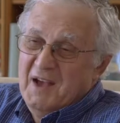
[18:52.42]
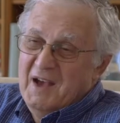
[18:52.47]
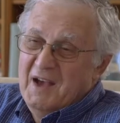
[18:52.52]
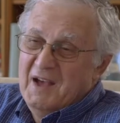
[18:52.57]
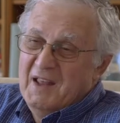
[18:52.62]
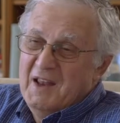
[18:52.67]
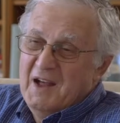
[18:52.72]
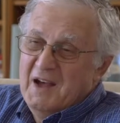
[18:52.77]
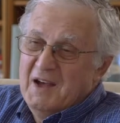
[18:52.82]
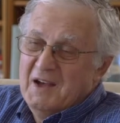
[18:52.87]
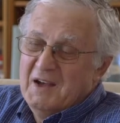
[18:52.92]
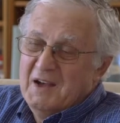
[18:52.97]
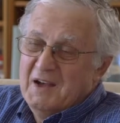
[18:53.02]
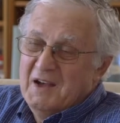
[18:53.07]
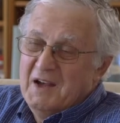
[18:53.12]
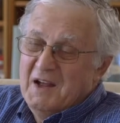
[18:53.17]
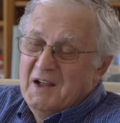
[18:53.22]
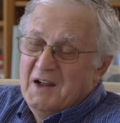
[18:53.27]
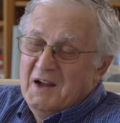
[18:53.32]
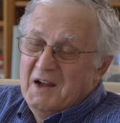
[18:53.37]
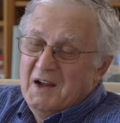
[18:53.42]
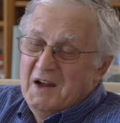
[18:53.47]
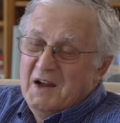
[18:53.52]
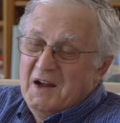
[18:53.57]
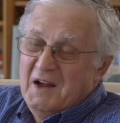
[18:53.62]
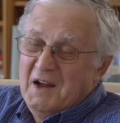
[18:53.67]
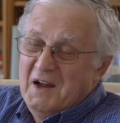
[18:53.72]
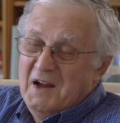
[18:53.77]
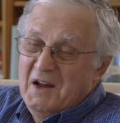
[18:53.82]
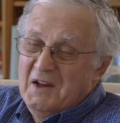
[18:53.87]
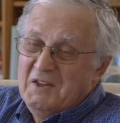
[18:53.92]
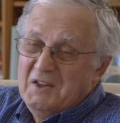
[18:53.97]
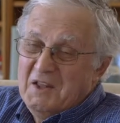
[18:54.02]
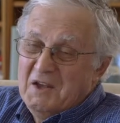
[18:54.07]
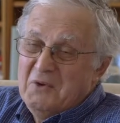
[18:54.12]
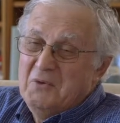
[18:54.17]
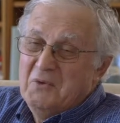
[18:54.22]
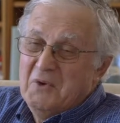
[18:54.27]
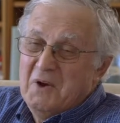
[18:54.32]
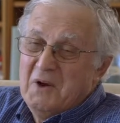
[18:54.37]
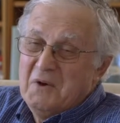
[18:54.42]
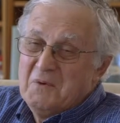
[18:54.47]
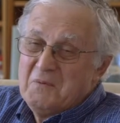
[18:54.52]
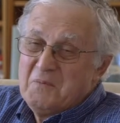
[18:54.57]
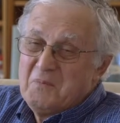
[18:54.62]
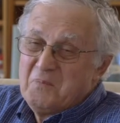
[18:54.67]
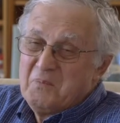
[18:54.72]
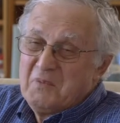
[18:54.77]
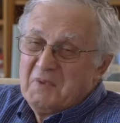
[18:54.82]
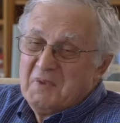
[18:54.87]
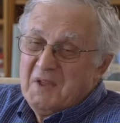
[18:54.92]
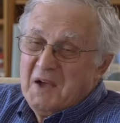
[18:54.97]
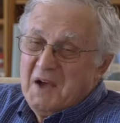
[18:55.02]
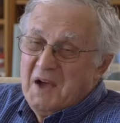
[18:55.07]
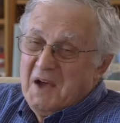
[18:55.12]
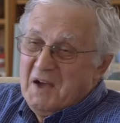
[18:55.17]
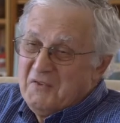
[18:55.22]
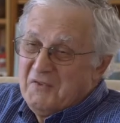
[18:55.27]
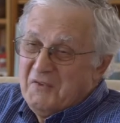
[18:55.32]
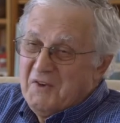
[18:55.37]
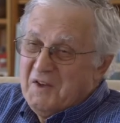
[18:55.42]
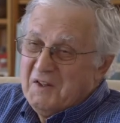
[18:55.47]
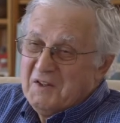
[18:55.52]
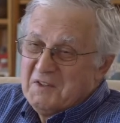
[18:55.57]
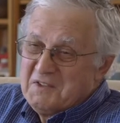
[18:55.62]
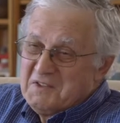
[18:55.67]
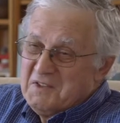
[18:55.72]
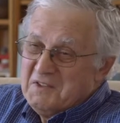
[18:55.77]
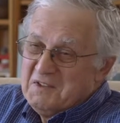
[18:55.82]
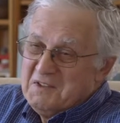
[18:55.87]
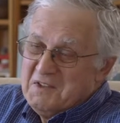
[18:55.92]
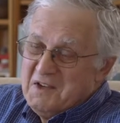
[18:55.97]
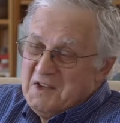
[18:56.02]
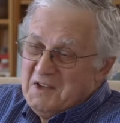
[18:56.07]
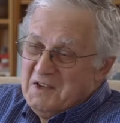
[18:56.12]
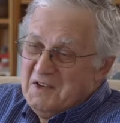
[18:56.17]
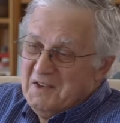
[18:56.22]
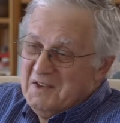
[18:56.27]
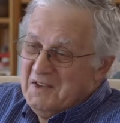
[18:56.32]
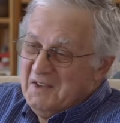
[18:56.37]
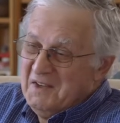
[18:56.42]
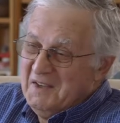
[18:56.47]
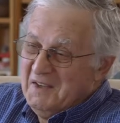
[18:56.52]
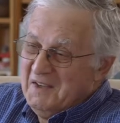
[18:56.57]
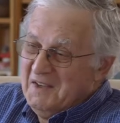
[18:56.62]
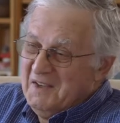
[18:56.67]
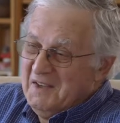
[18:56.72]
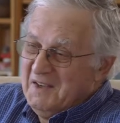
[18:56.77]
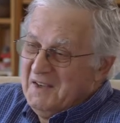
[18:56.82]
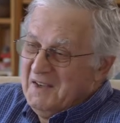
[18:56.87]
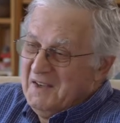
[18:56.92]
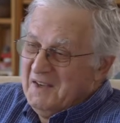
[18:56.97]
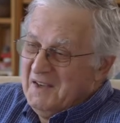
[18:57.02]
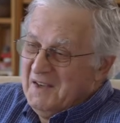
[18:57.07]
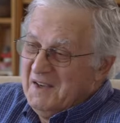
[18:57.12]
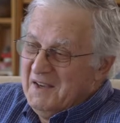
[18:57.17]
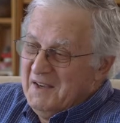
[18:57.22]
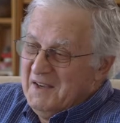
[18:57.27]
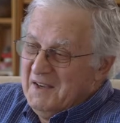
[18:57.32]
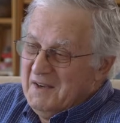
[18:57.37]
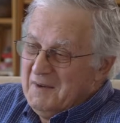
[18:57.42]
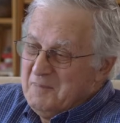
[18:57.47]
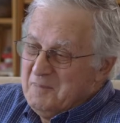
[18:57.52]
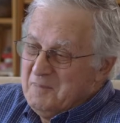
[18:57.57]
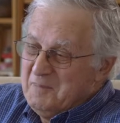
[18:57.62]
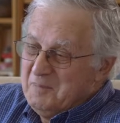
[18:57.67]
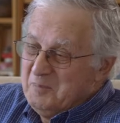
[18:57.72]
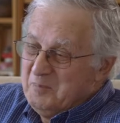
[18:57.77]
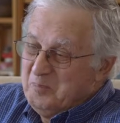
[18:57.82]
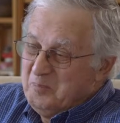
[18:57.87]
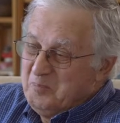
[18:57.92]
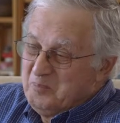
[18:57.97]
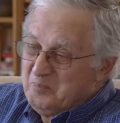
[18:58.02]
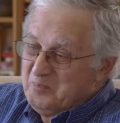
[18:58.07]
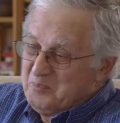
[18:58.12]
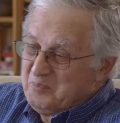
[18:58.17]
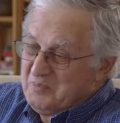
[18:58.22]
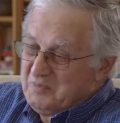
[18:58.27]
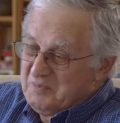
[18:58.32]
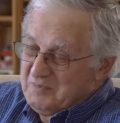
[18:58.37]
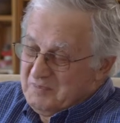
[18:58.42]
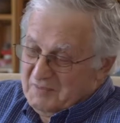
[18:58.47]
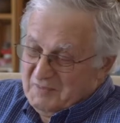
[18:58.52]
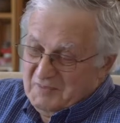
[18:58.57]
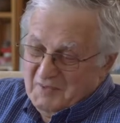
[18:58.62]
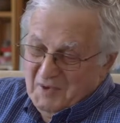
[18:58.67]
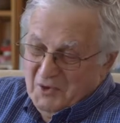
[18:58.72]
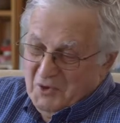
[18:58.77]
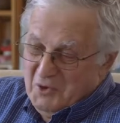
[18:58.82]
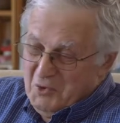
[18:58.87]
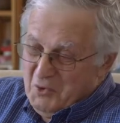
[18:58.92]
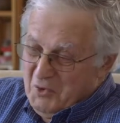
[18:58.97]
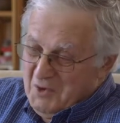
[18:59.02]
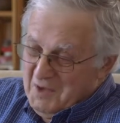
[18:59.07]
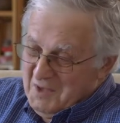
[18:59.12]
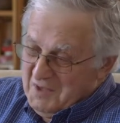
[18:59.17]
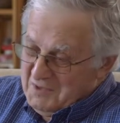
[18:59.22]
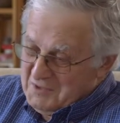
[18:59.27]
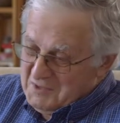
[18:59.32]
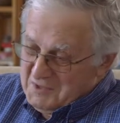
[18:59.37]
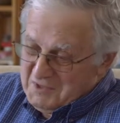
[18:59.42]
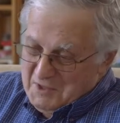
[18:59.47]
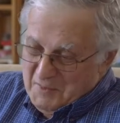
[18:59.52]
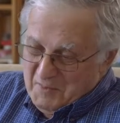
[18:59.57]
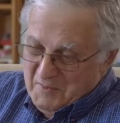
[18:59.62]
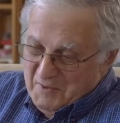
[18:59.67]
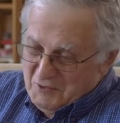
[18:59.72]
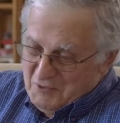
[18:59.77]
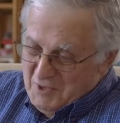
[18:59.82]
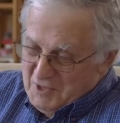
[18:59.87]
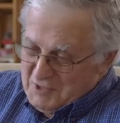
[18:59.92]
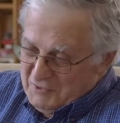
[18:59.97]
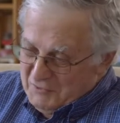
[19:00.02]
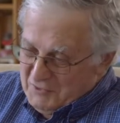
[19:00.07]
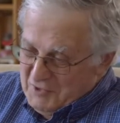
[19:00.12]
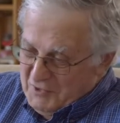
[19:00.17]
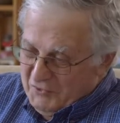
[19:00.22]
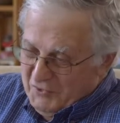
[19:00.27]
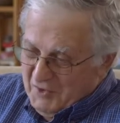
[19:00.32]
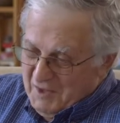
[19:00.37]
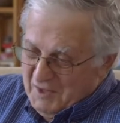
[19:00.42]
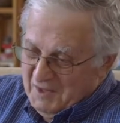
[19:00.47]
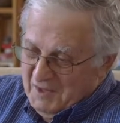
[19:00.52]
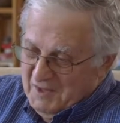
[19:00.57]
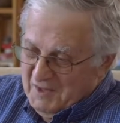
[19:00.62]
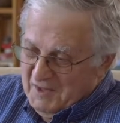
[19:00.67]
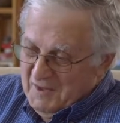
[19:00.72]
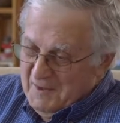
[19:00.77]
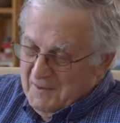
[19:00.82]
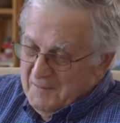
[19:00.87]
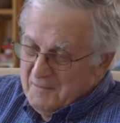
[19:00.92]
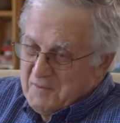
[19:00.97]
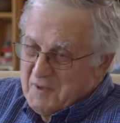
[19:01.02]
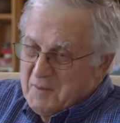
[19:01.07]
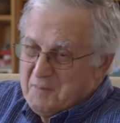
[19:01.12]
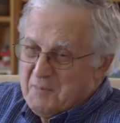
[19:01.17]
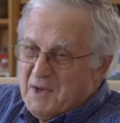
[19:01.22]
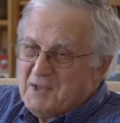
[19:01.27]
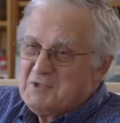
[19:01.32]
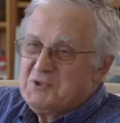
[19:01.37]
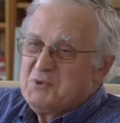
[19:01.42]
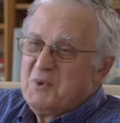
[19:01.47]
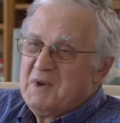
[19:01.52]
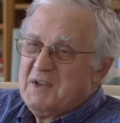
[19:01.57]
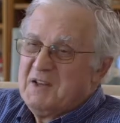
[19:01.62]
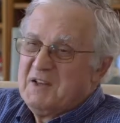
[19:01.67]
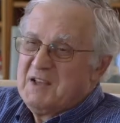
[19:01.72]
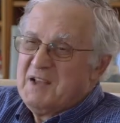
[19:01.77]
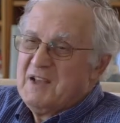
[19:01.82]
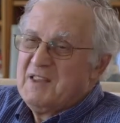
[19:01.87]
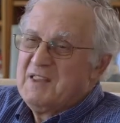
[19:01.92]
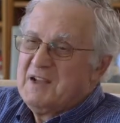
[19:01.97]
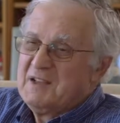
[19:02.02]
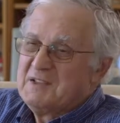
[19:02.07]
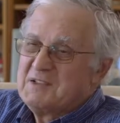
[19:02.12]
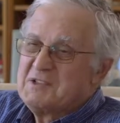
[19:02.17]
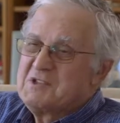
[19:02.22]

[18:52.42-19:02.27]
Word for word: And I, I think I felt, and uh, um, Louis and some of the rest of us felt the best way to get that